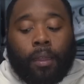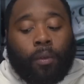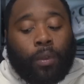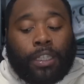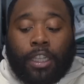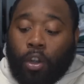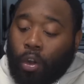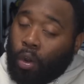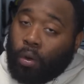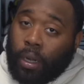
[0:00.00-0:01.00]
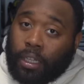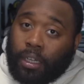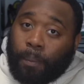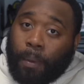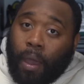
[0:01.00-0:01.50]
We still don't know
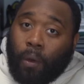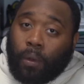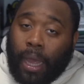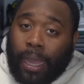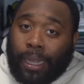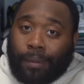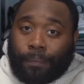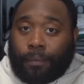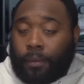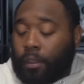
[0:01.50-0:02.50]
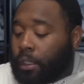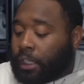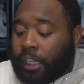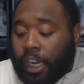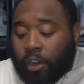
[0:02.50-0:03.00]
nothing about, like,
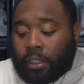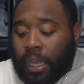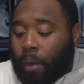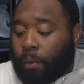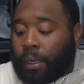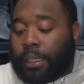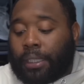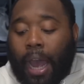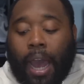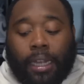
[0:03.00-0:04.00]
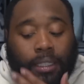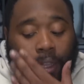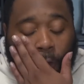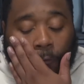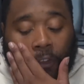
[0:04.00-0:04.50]
sneakers at release. I
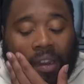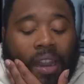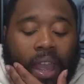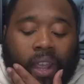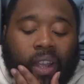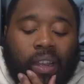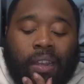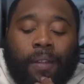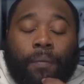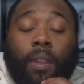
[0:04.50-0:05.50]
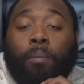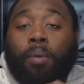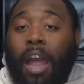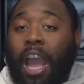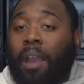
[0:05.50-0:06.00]
still feel like the
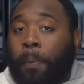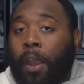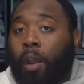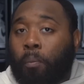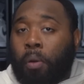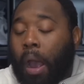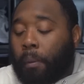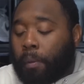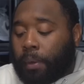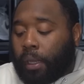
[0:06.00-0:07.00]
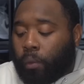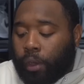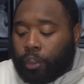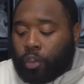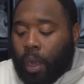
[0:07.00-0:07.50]
black pair probably
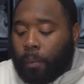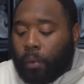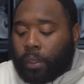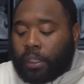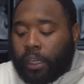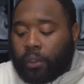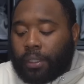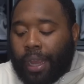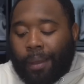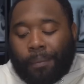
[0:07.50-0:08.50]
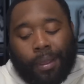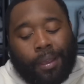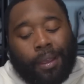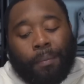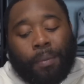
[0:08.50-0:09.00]
will drop on sneakers app.
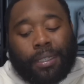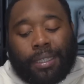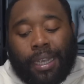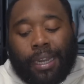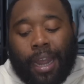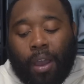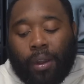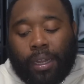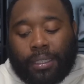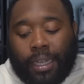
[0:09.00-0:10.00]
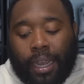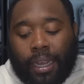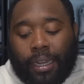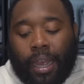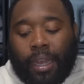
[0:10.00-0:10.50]
But seeing how they
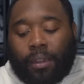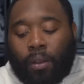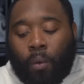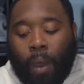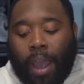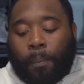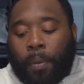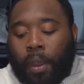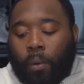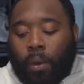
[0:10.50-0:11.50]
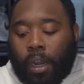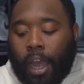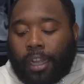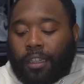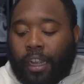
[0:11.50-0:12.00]
saying that the white pair will
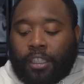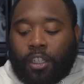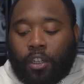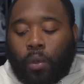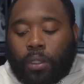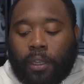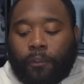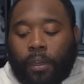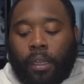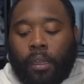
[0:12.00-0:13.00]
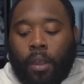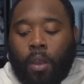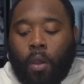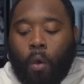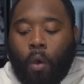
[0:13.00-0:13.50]
launch exclusively
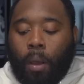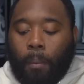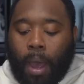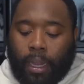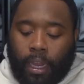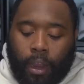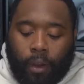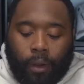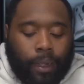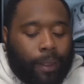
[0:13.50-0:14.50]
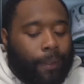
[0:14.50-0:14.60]
on my Air,